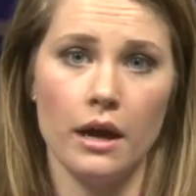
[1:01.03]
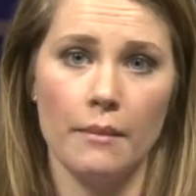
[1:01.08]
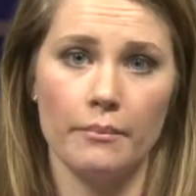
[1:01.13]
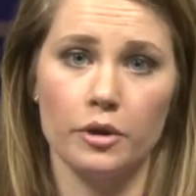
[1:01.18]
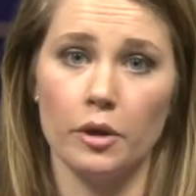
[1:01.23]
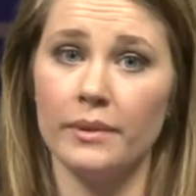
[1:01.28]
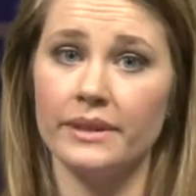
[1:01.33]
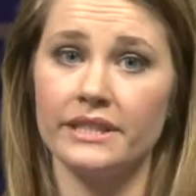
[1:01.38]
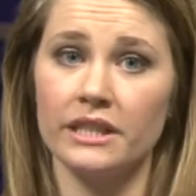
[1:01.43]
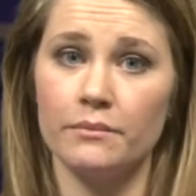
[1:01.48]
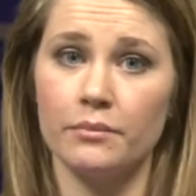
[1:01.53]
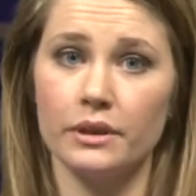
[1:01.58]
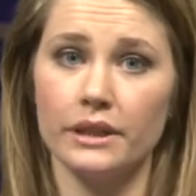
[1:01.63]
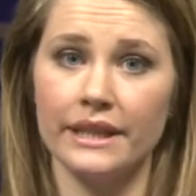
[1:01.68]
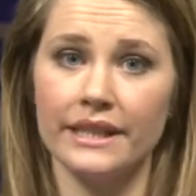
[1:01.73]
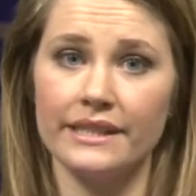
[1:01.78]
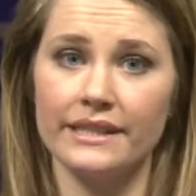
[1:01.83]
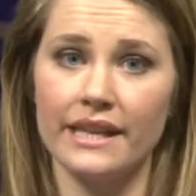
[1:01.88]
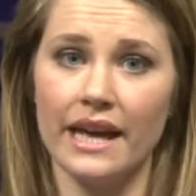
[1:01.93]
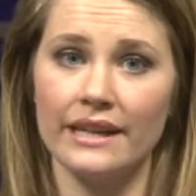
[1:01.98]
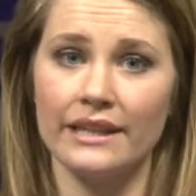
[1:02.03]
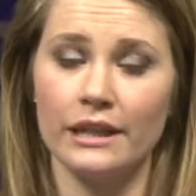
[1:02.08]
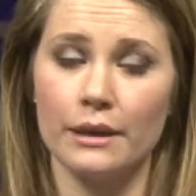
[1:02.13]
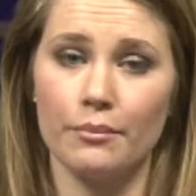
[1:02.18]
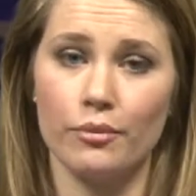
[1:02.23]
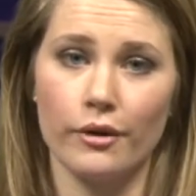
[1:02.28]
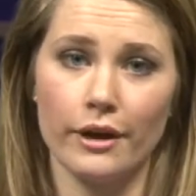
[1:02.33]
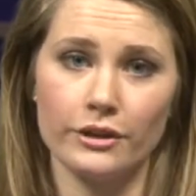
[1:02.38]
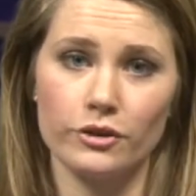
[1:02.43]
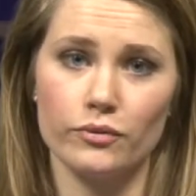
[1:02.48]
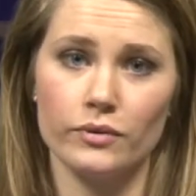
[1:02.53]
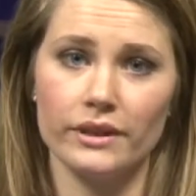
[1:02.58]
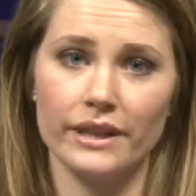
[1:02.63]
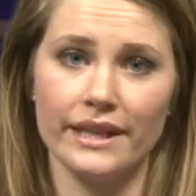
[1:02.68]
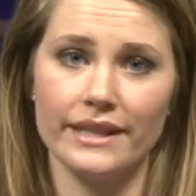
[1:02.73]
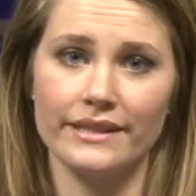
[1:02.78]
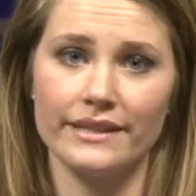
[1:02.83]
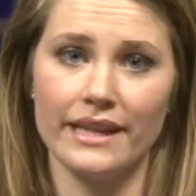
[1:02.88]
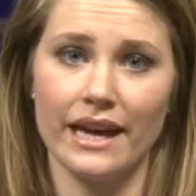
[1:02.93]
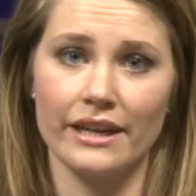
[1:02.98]
Bloomington police said in a press
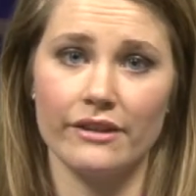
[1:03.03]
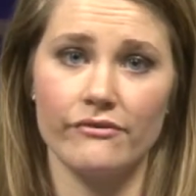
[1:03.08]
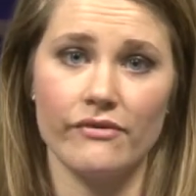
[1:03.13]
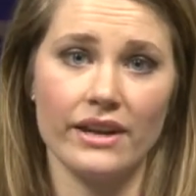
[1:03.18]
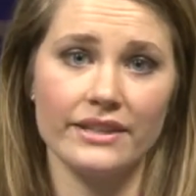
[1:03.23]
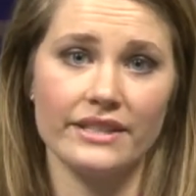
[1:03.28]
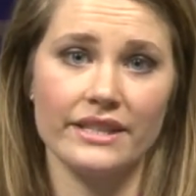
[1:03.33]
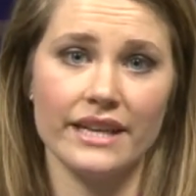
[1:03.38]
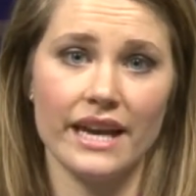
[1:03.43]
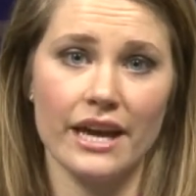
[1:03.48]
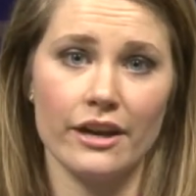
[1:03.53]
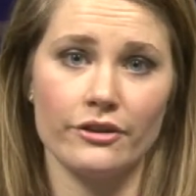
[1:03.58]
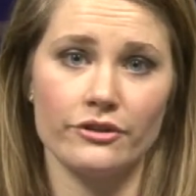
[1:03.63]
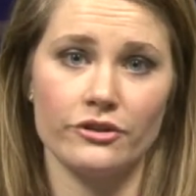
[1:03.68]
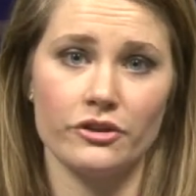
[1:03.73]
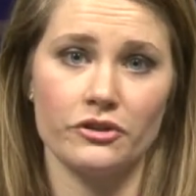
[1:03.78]
release that investigators